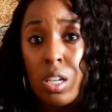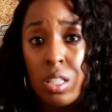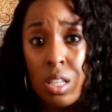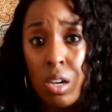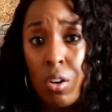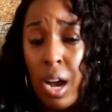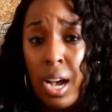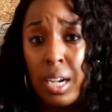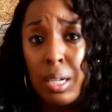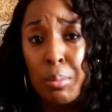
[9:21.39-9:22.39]
So
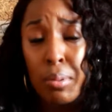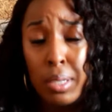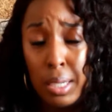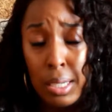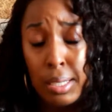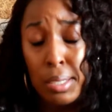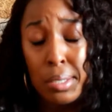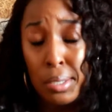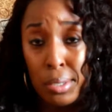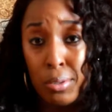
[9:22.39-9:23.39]
I
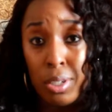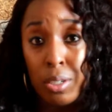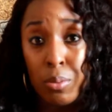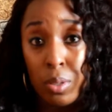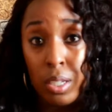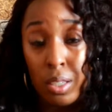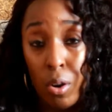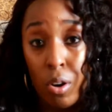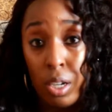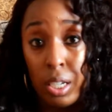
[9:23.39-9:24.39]
completely agree with
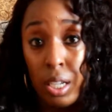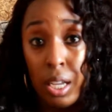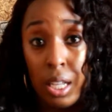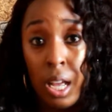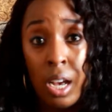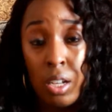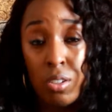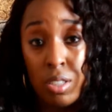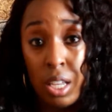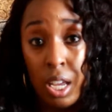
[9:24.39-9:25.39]
Cardi, and I
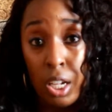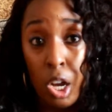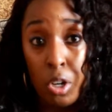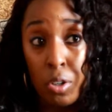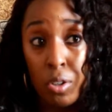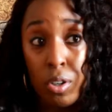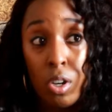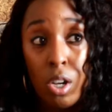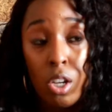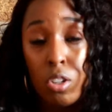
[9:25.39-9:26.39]
understand her,
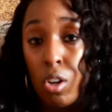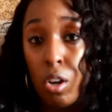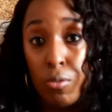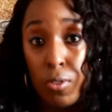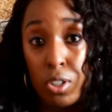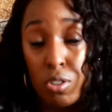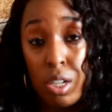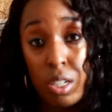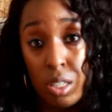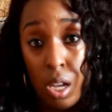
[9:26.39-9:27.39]
you know, her
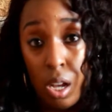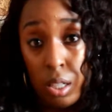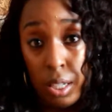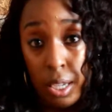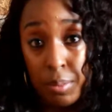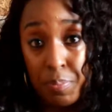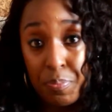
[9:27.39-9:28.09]
frustrations and all of that.